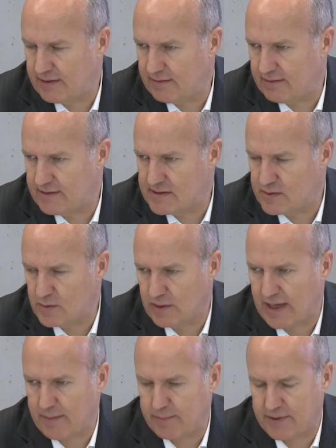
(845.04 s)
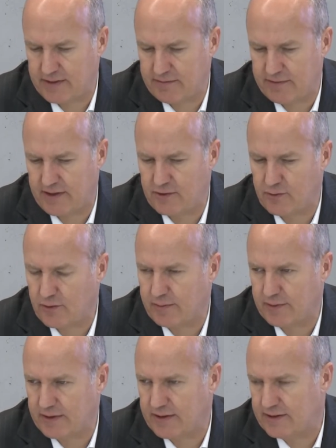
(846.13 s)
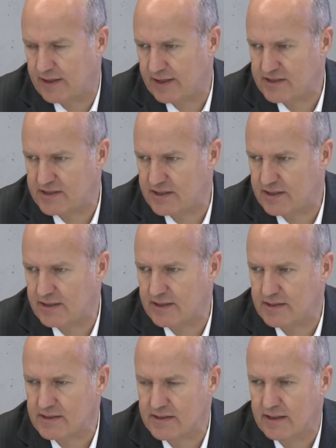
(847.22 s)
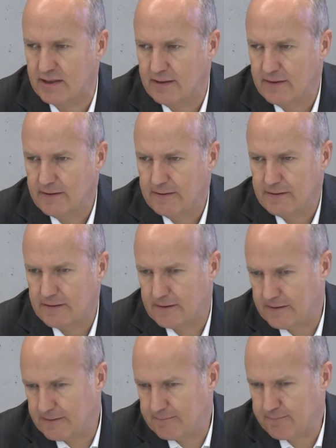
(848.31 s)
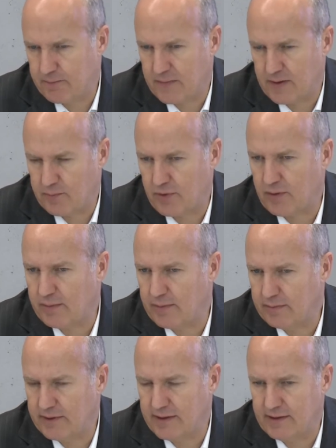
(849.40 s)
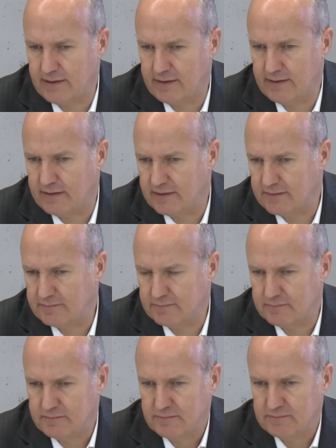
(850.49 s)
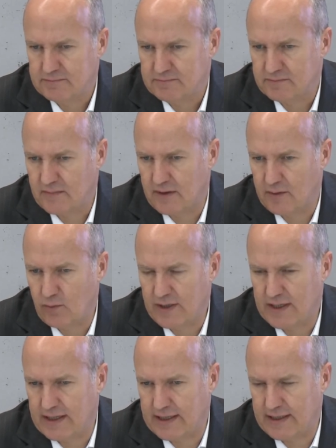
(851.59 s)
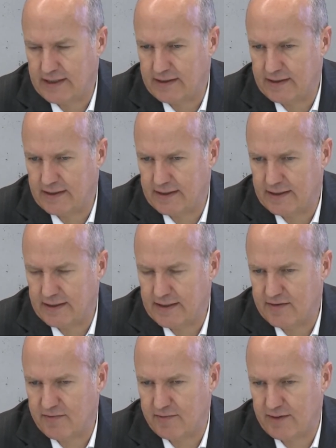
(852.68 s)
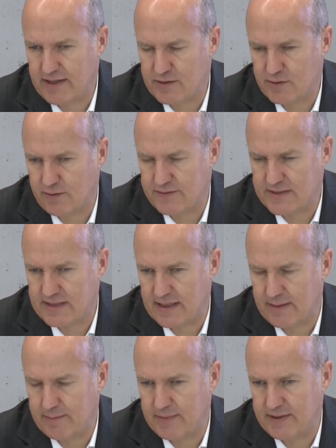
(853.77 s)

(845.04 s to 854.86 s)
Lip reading: this will happen very normally in the next years. Probably we are in a phase of some